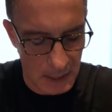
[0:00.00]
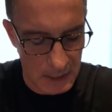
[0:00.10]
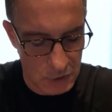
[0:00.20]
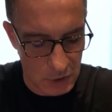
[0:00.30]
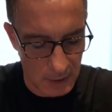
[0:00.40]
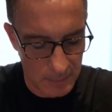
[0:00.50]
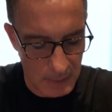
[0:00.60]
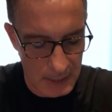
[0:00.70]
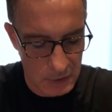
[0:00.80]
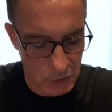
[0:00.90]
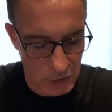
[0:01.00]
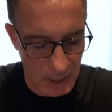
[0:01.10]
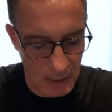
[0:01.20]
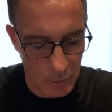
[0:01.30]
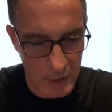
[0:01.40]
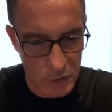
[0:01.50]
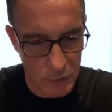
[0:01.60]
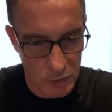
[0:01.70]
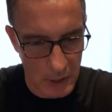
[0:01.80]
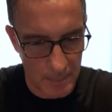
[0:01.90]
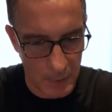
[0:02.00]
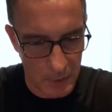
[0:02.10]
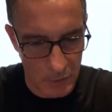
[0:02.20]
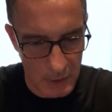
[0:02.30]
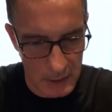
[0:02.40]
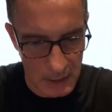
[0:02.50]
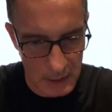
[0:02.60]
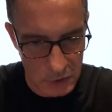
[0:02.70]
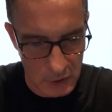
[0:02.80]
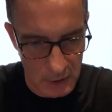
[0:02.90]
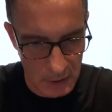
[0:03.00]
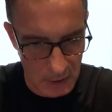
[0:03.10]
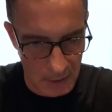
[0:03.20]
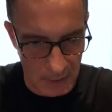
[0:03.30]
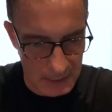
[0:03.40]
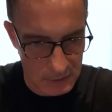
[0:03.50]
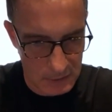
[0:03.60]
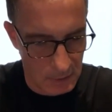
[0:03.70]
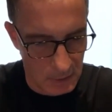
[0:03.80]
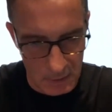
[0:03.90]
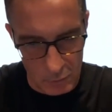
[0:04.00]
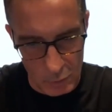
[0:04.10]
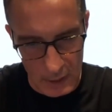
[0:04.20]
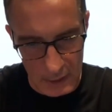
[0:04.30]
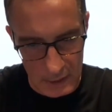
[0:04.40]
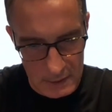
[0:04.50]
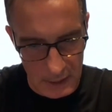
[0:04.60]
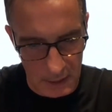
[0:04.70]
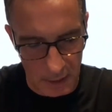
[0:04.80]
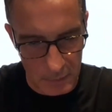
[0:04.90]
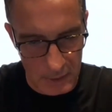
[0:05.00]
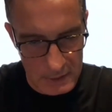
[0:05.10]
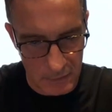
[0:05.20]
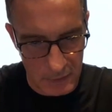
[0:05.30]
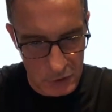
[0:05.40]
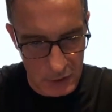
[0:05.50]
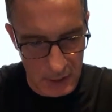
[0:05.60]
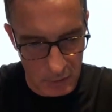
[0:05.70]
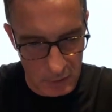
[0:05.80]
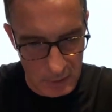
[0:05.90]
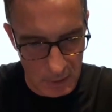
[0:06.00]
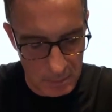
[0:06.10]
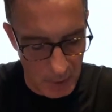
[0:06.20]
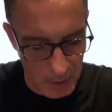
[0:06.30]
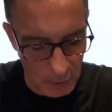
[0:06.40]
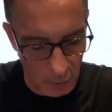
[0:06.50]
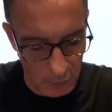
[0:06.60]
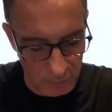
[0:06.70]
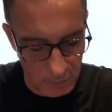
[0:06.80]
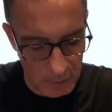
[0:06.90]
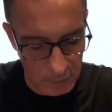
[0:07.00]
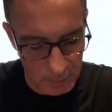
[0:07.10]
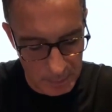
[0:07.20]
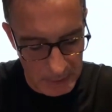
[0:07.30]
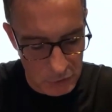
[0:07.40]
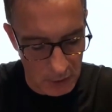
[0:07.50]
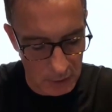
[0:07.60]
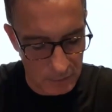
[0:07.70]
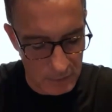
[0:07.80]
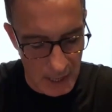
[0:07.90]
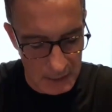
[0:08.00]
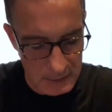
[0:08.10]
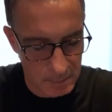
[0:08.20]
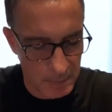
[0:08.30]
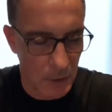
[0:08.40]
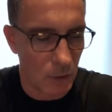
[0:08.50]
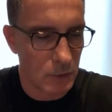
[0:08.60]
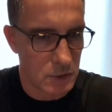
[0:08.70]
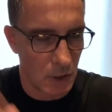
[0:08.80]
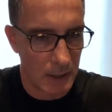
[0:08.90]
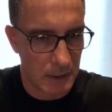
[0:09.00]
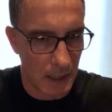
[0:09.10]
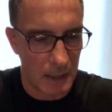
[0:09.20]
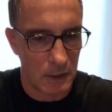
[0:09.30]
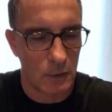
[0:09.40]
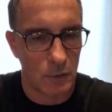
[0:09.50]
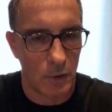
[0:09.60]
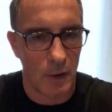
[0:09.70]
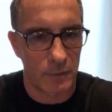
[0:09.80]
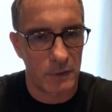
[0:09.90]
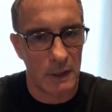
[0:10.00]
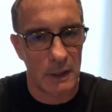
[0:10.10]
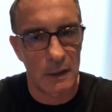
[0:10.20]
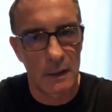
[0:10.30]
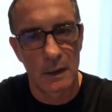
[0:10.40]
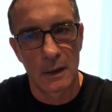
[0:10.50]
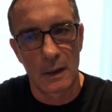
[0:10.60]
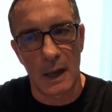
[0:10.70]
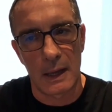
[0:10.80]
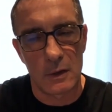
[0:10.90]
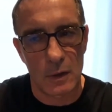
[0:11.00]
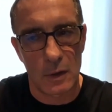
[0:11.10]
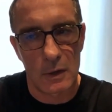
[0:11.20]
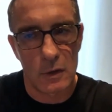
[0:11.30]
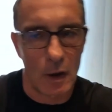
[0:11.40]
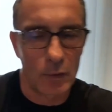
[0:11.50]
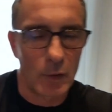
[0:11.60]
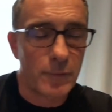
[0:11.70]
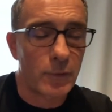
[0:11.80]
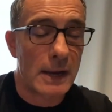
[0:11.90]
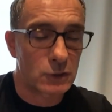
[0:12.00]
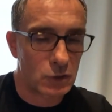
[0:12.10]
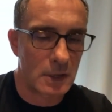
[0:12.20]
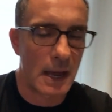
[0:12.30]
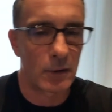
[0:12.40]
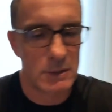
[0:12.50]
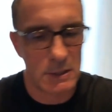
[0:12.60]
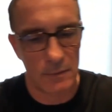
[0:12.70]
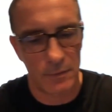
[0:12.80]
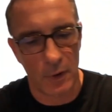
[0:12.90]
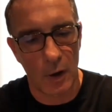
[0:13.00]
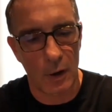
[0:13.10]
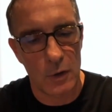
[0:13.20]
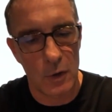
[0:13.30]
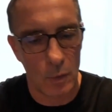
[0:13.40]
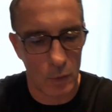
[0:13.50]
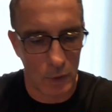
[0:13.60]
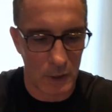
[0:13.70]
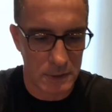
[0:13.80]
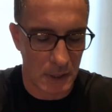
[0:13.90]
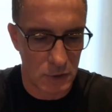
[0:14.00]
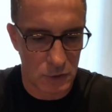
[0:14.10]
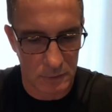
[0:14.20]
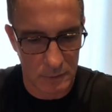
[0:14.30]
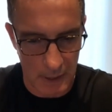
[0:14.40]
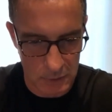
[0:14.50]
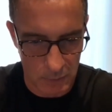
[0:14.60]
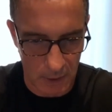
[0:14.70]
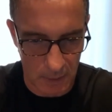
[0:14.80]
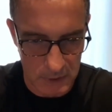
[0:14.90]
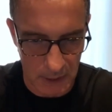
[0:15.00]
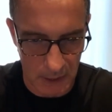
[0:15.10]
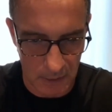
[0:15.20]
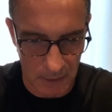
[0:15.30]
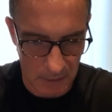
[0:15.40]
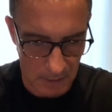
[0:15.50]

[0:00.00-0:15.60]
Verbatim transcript: Asia, Asia cha- uh, regional champion really in Asia. That's really going to take up the rest of this year and, and, and a lot of and a big chunk of next. But alongside that, you know, crafting a new a, a refreshed narrative for our new organisation as we come together,